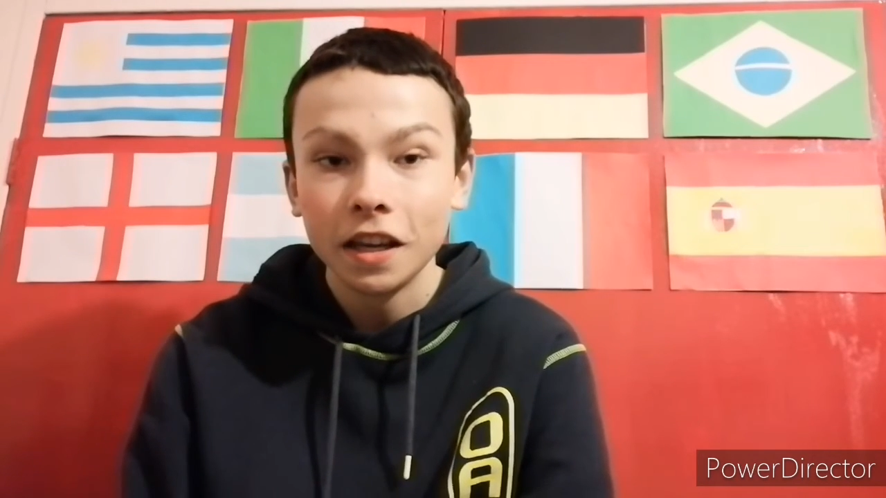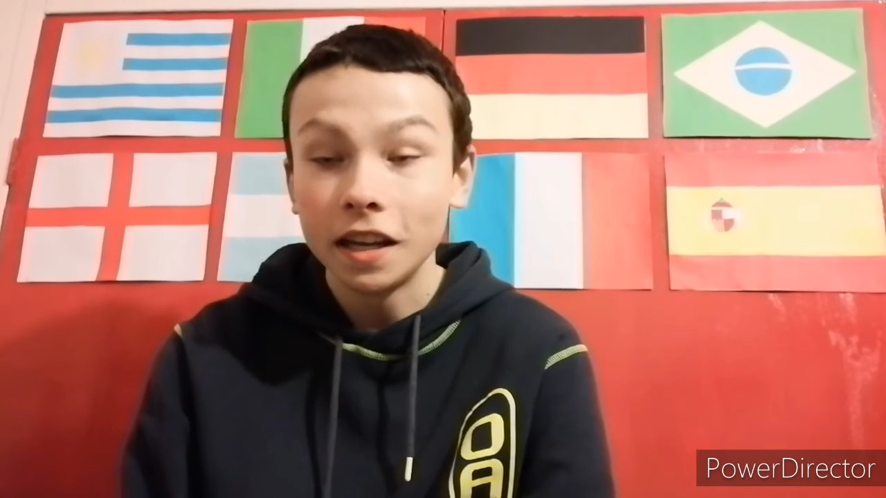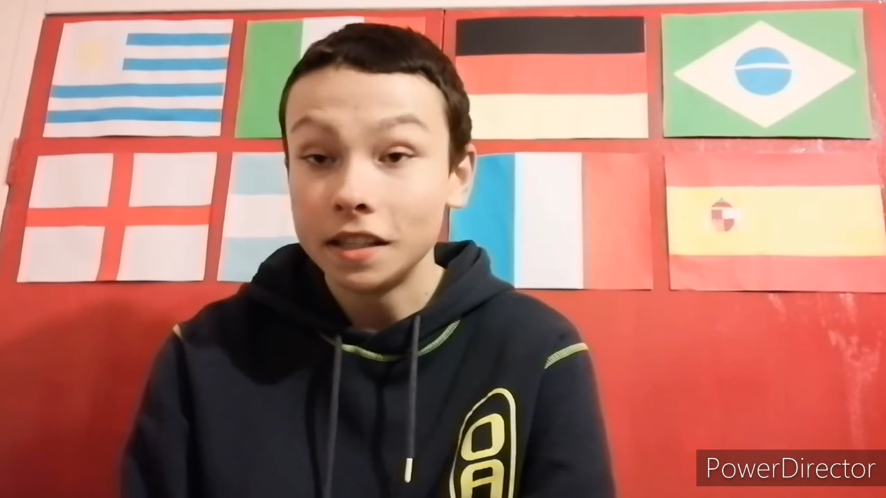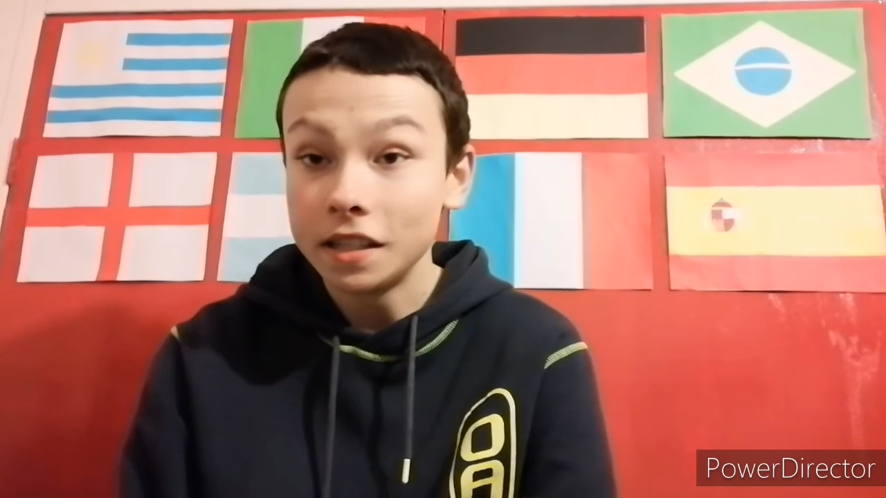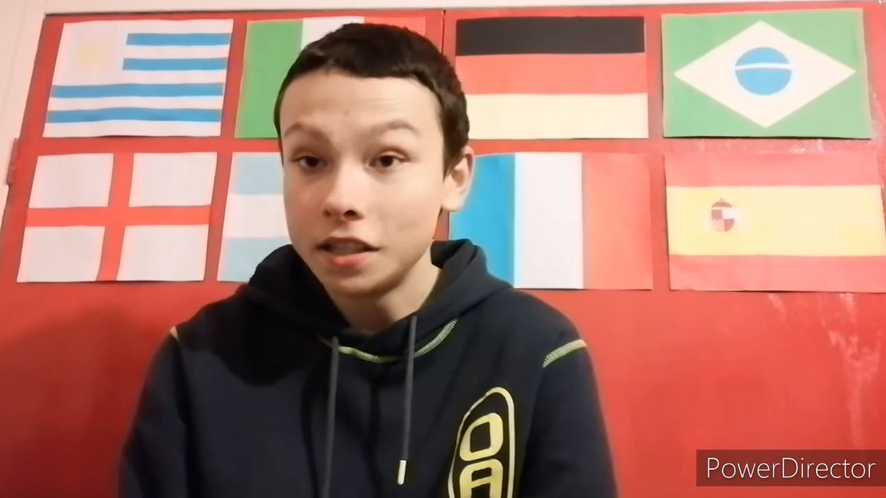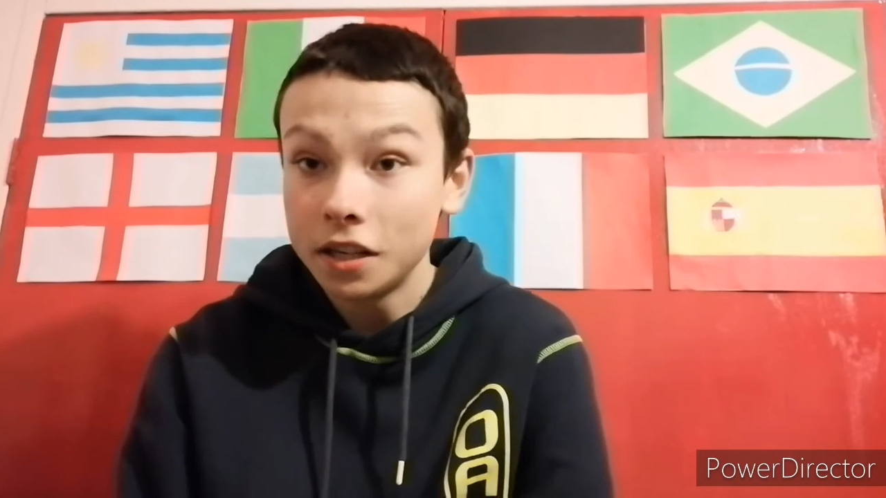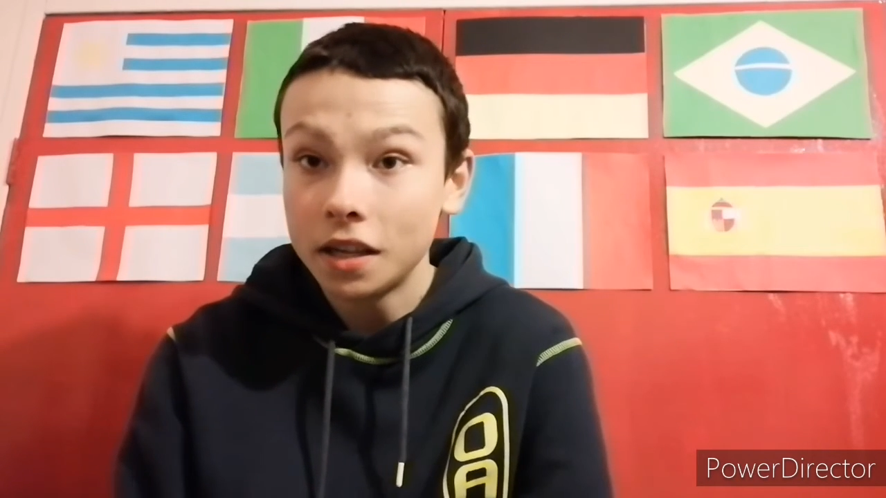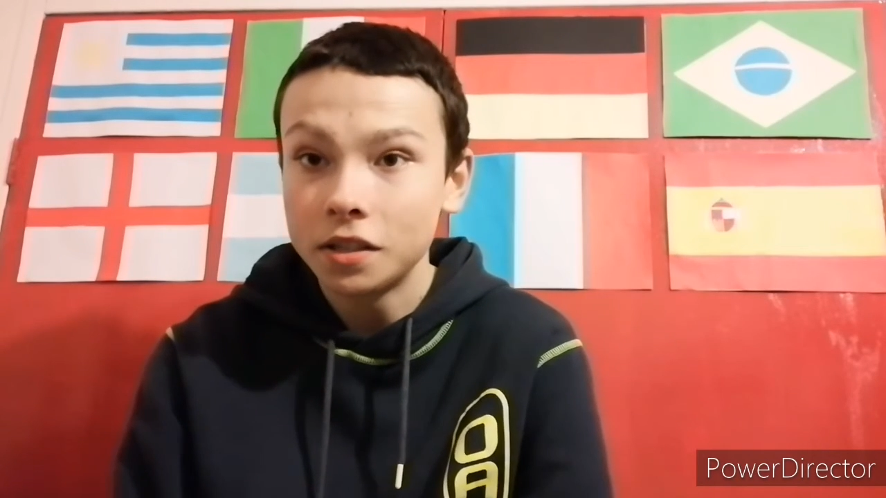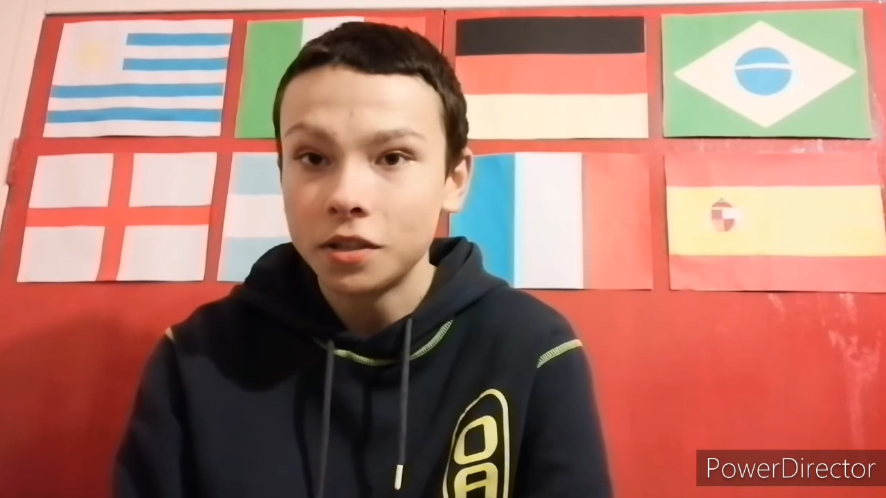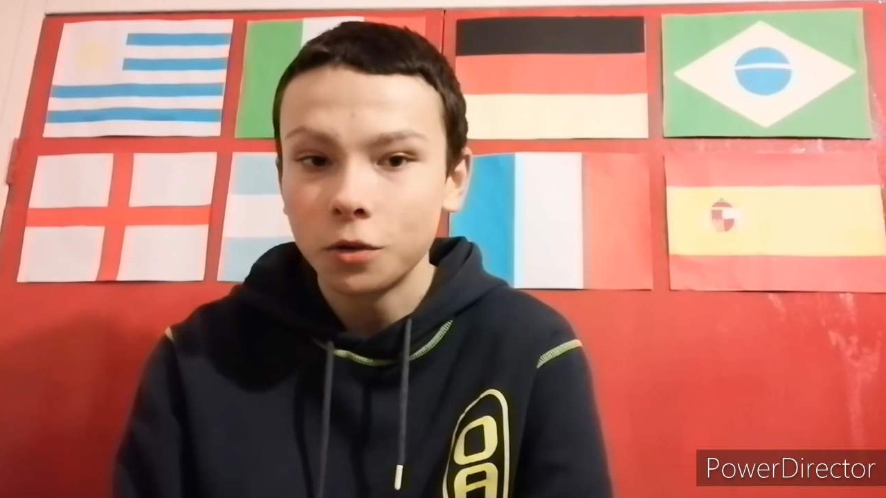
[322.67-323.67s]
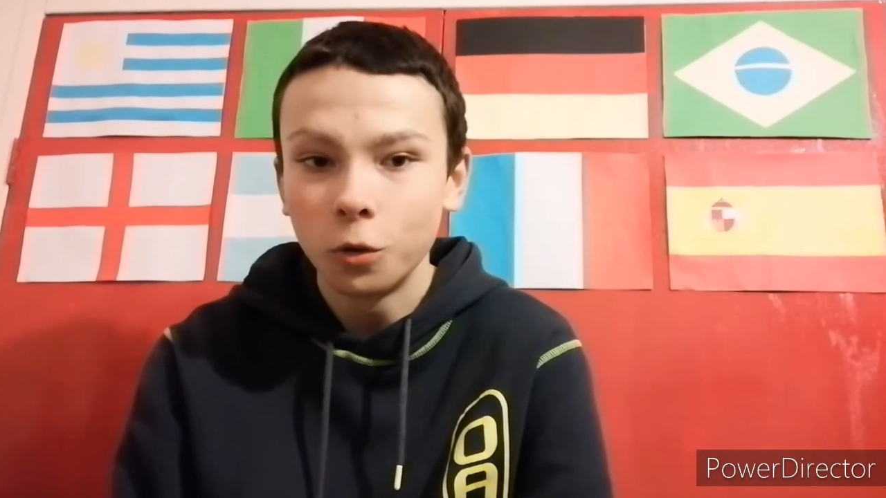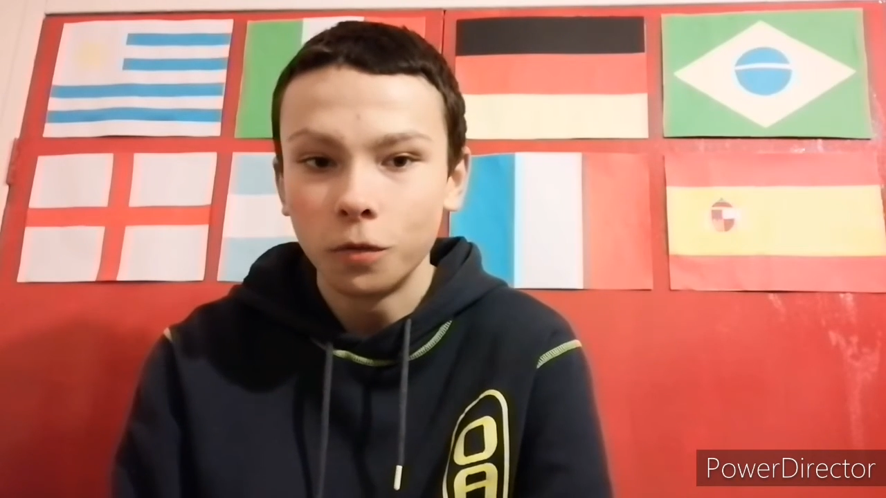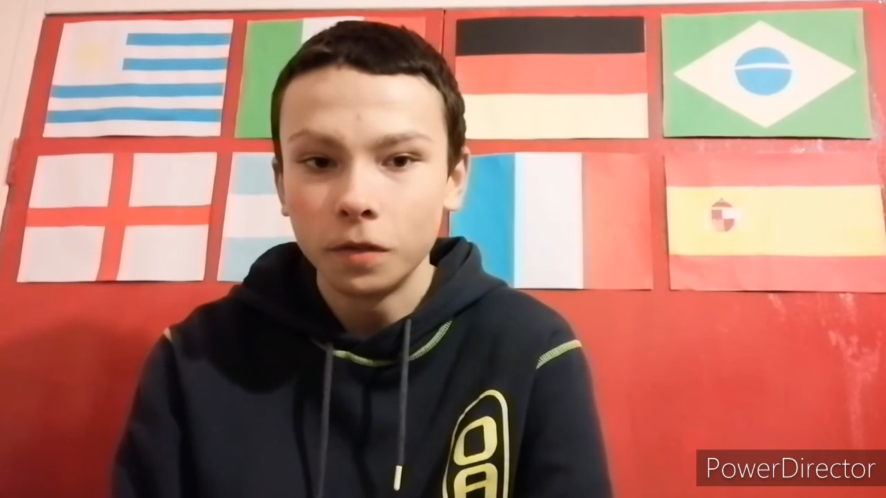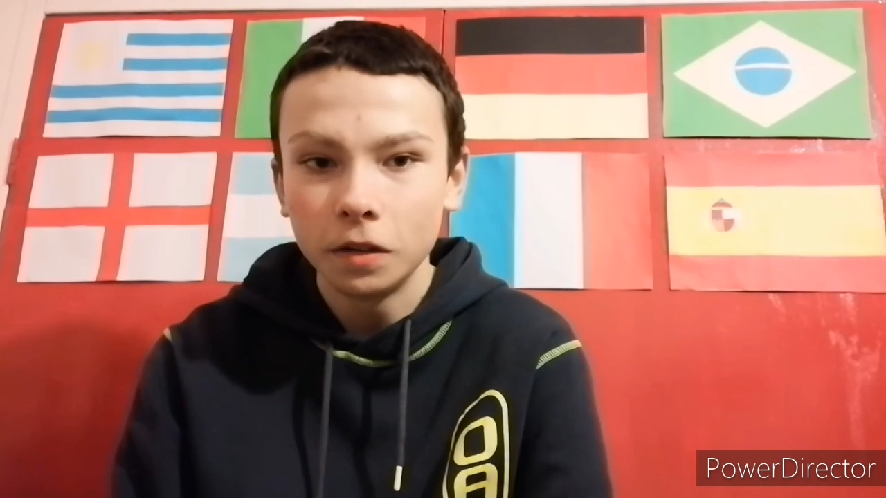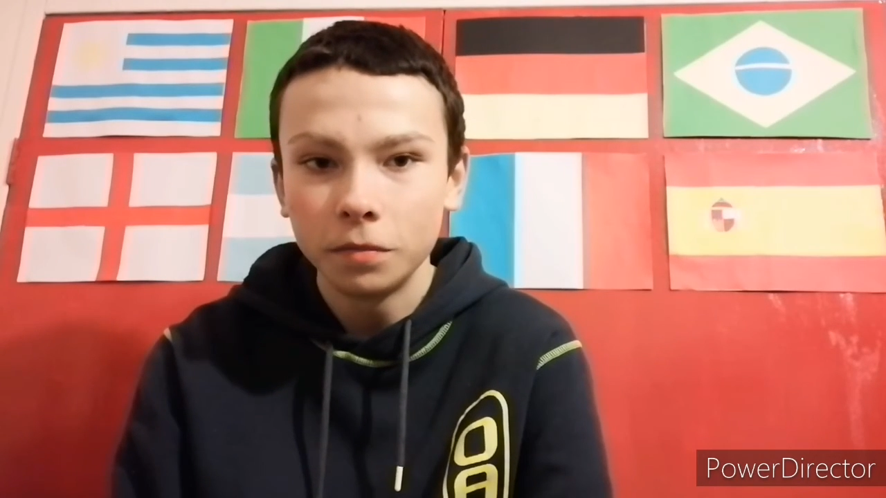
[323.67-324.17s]
and he's yet to
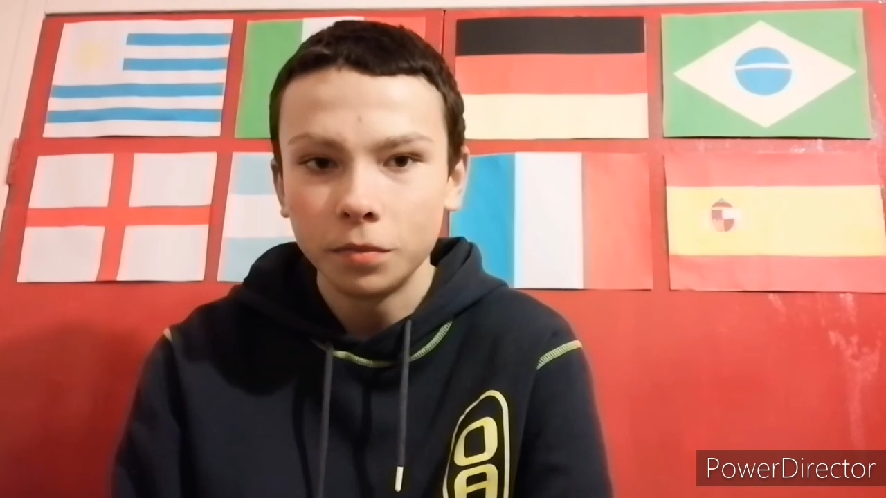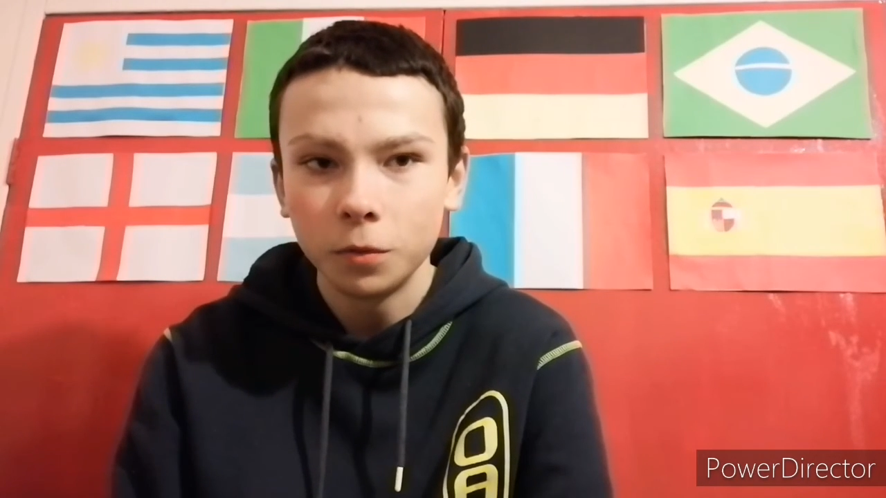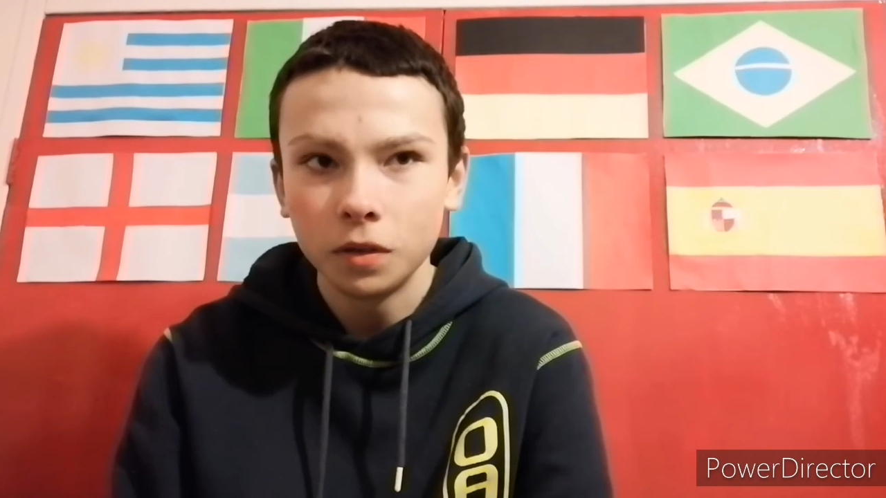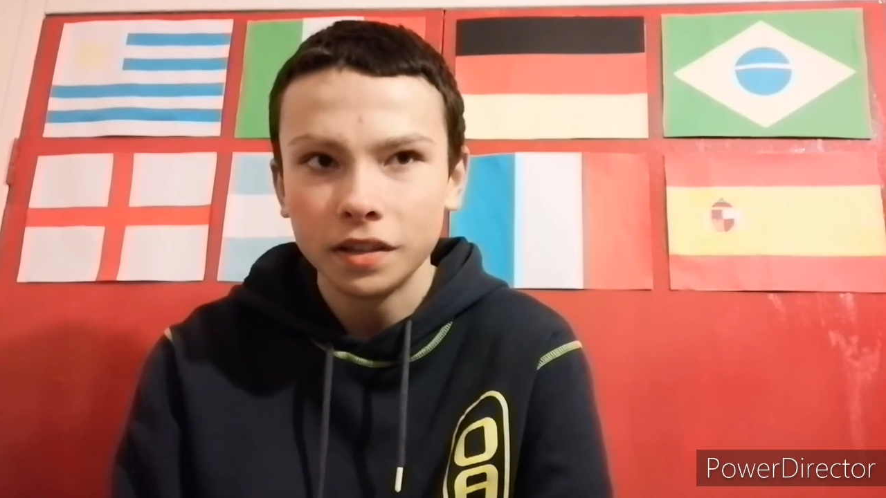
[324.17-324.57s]
score for Liverpool.